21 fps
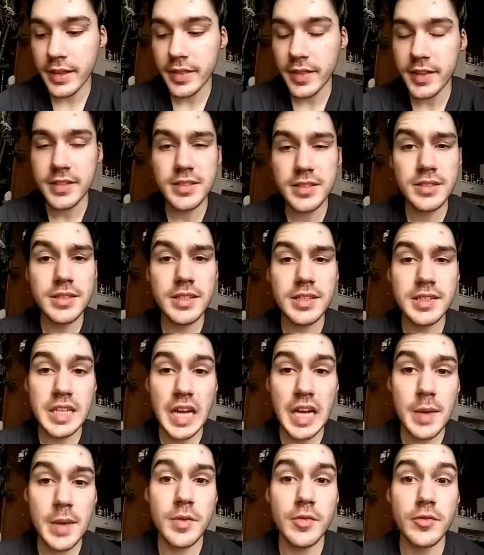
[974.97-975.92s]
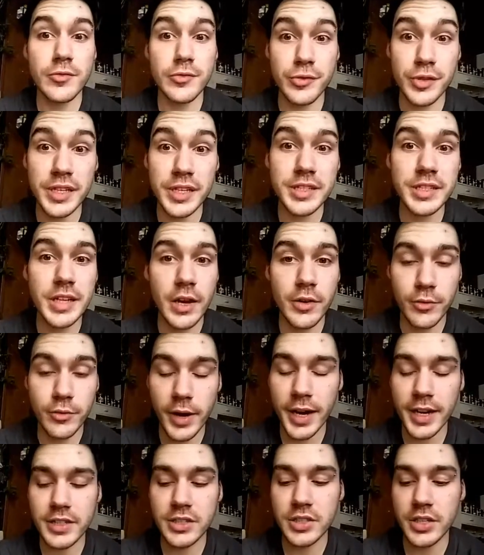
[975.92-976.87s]
This is the time of
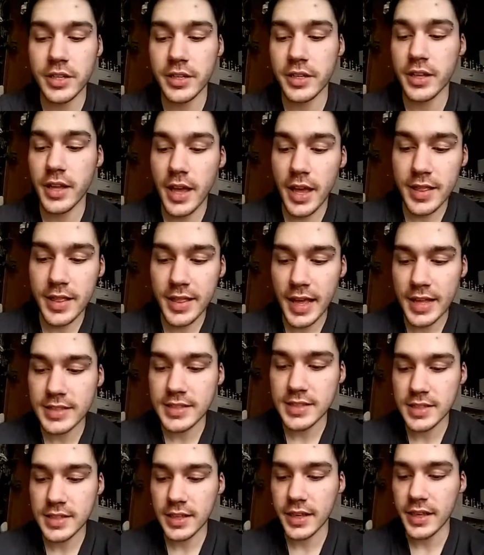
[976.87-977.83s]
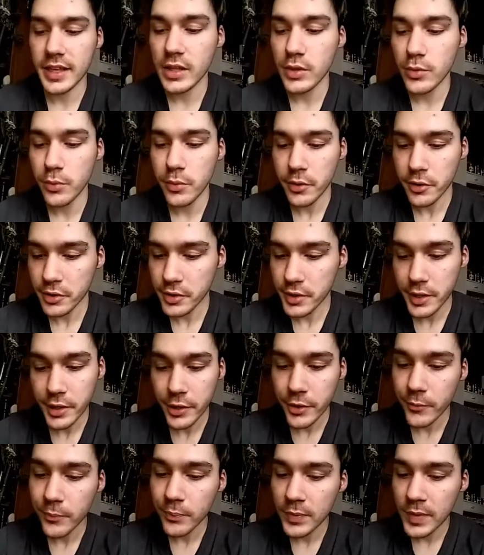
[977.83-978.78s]
redirection. That's the key word
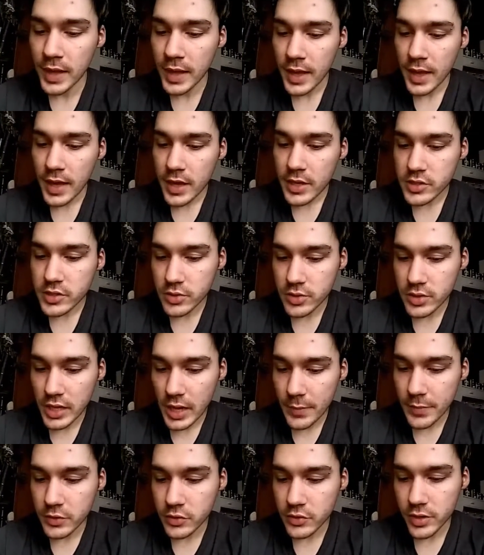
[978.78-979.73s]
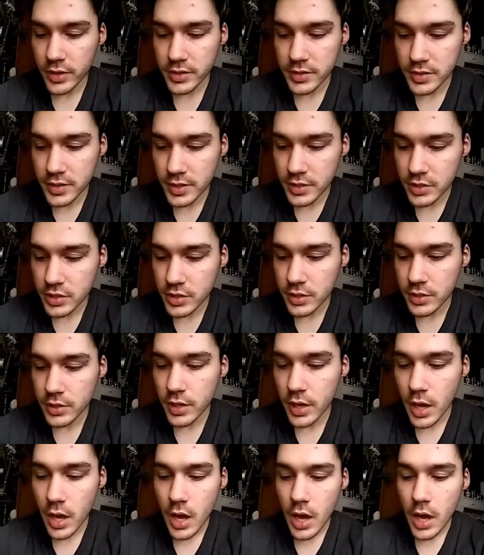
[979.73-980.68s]
here. So time of
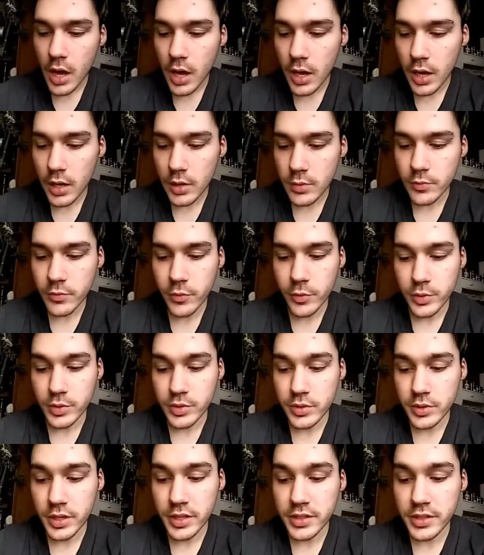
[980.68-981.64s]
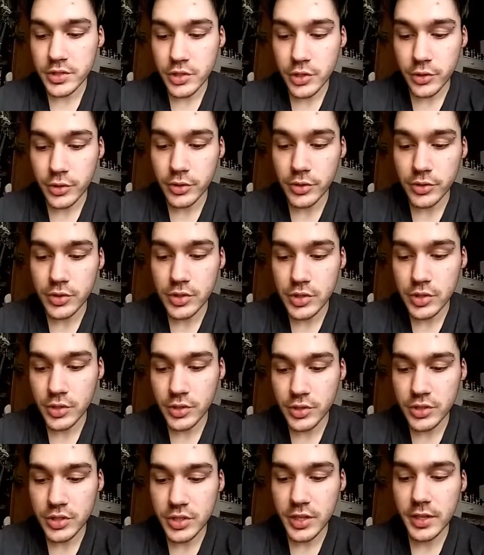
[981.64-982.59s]
transition, for internal
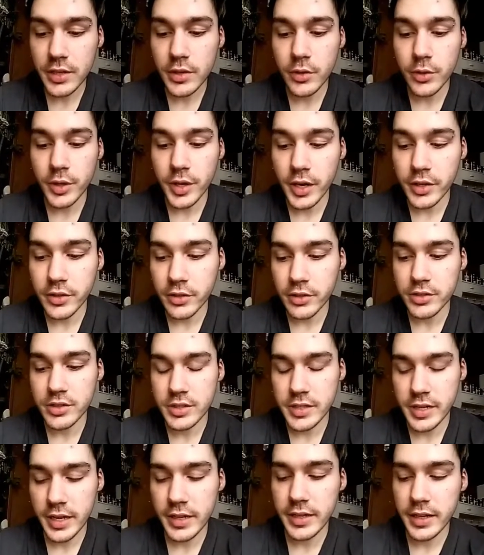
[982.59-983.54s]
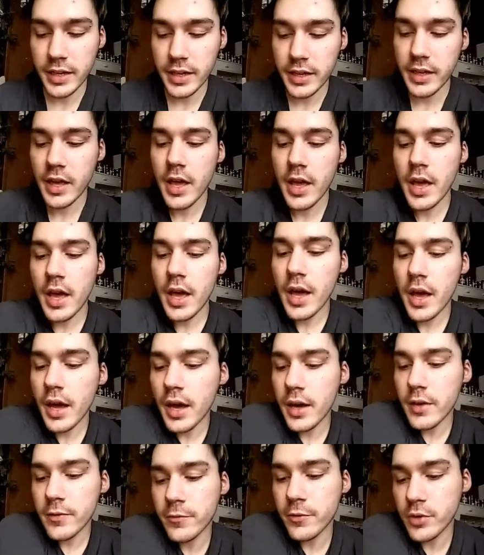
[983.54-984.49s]
searching or understanding,
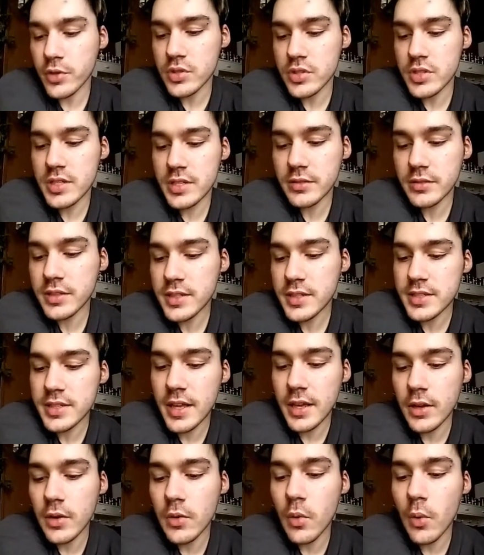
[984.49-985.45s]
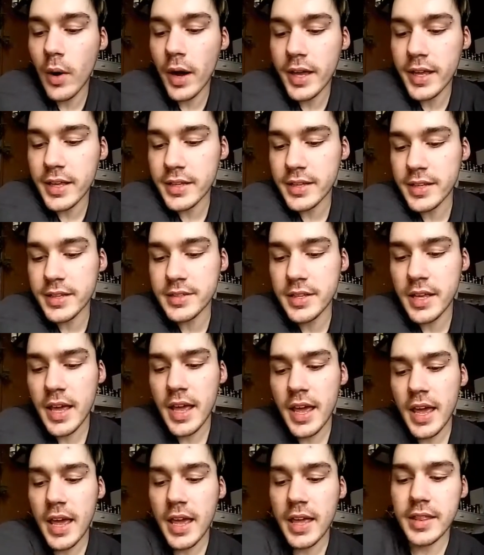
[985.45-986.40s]
for stillness and quietness
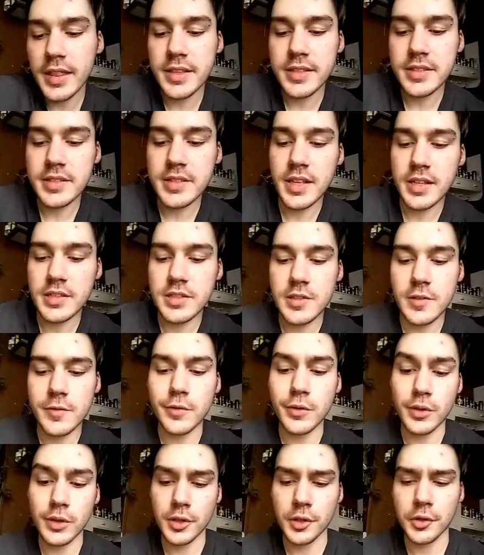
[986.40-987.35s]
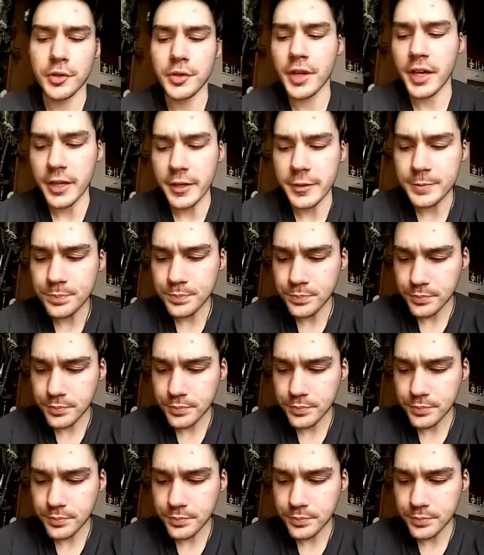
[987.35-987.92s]
in the sense of learning.